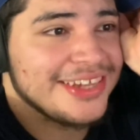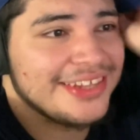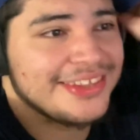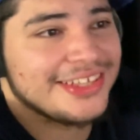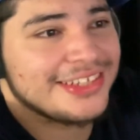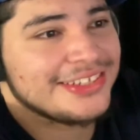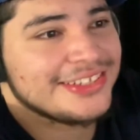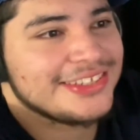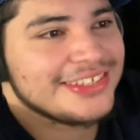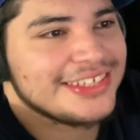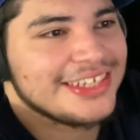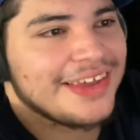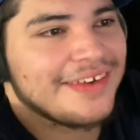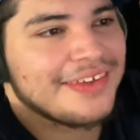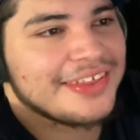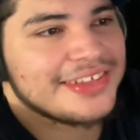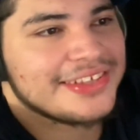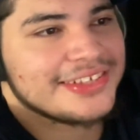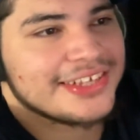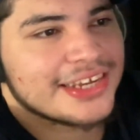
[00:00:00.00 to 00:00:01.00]
and then see how
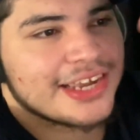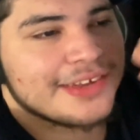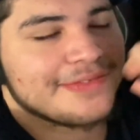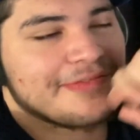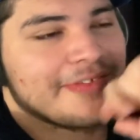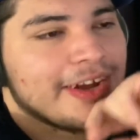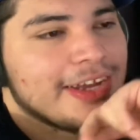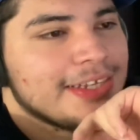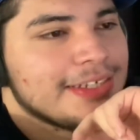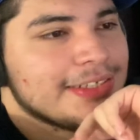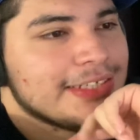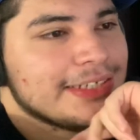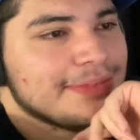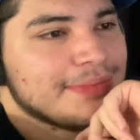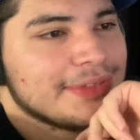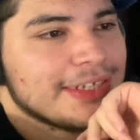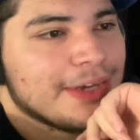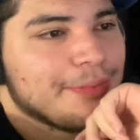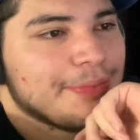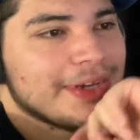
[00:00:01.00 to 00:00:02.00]
Sierra sacrificed
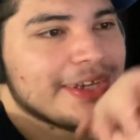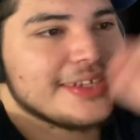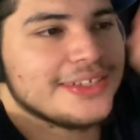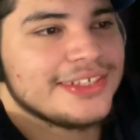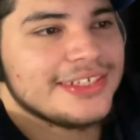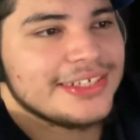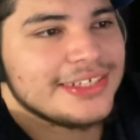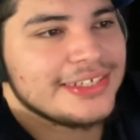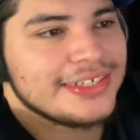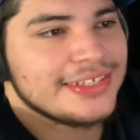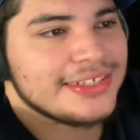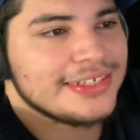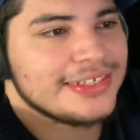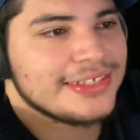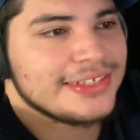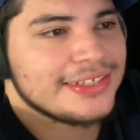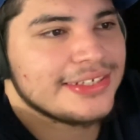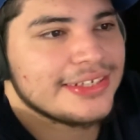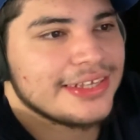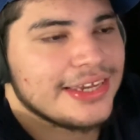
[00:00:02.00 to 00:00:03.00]
himself because
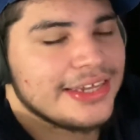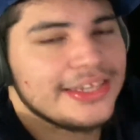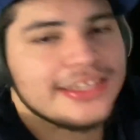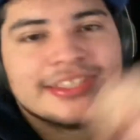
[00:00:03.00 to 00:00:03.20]
he's